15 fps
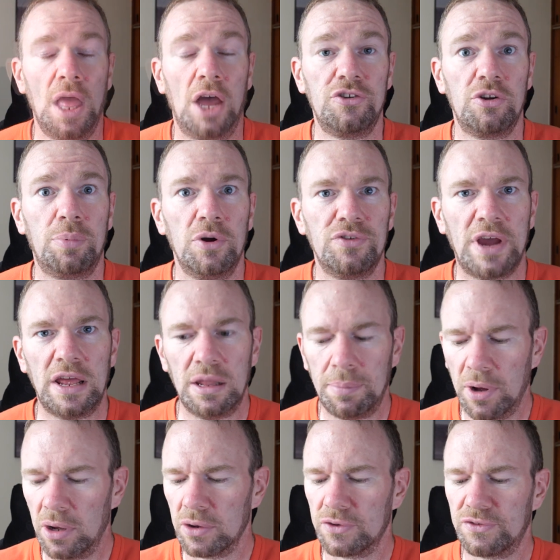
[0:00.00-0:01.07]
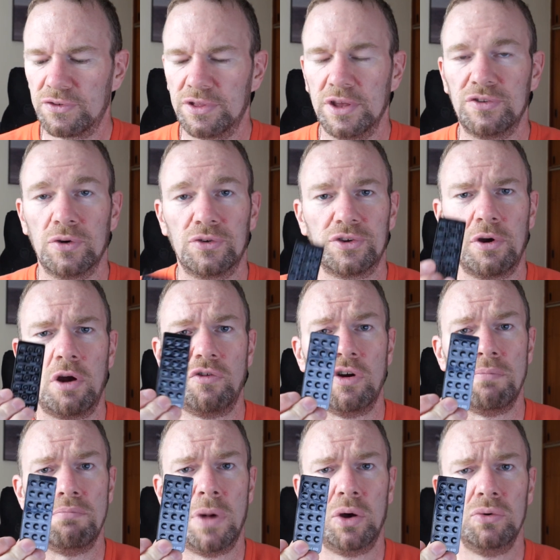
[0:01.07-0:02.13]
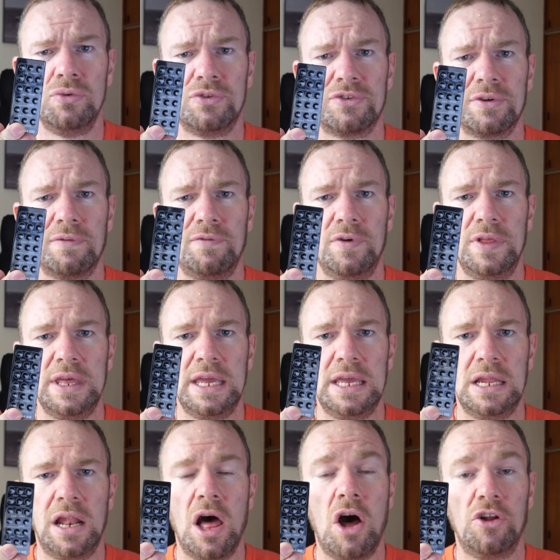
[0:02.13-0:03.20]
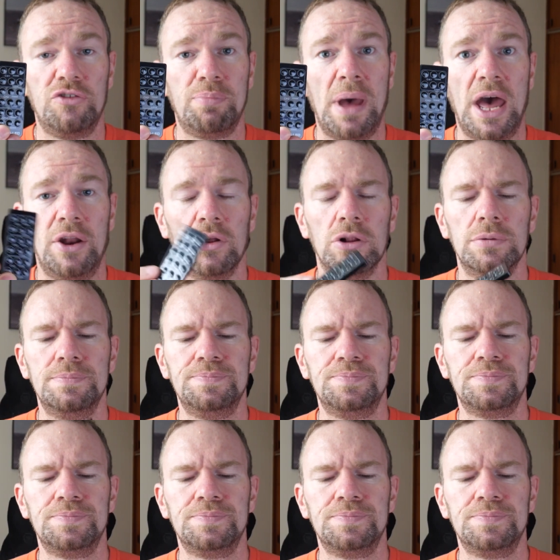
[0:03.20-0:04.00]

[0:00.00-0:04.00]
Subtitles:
I should point out in the box, there's also a remote for the large panel.